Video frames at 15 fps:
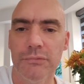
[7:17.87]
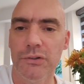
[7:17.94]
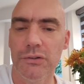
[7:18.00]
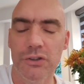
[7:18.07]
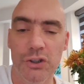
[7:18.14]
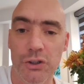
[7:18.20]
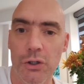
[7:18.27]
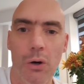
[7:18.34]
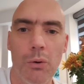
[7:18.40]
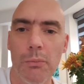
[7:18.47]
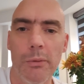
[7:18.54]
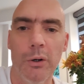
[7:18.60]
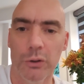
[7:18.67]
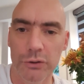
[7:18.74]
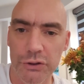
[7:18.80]
so
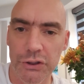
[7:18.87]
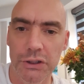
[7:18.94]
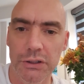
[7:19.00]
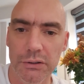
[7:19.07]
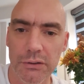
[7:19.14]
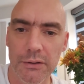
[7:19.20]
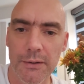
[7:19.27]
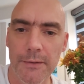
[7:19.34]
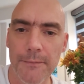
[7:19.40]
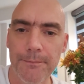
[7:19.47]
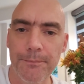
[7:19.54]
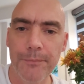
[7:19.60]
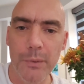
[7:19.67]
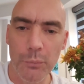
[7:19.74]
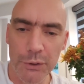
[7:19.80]
much.
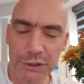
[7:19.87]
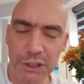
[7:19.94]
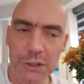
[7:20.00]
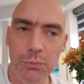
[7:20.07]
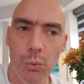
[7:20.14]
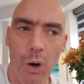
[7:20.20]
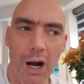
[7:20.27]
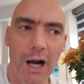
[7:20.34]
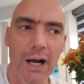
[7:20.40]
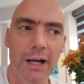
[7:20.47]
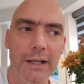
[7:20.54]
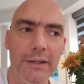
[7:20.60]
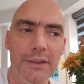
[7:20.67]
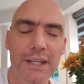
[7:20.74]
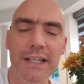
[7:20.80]
Which is
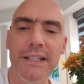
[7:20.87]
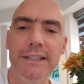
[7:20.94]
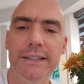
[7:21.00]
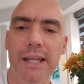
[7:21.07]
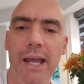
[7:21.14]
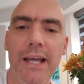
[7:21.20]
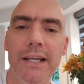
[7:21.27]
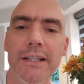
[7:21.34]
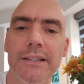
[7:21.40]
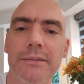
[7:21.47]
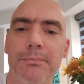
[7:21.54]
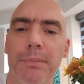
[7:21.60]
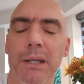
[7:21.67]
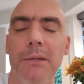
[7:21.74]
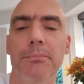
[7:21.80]
why these days
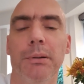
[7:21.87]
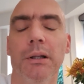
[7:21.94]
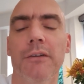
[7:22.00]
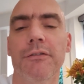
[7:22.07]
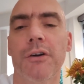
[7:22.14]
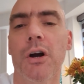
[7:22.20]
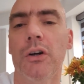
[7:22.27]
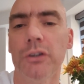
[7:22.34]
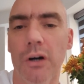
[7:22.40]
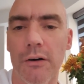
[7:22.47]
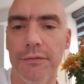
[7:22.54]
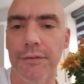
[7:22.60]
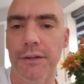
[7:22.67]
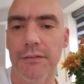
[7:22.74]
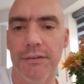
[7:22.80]
people have gone
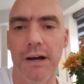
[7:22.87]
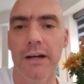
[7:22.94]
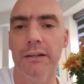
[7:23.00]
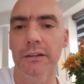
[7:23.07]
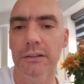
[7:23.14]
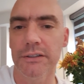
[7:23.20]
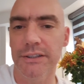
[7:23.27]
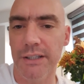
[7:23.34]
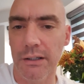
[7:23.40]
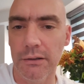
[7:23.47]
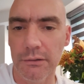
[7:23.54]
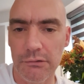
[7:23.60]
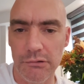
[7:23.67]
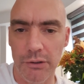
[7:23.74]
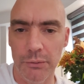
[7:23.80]
off the vinyl
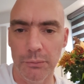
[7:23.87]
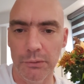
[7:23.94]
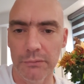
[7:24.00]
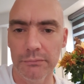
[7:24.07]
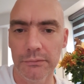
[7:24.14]
silk route.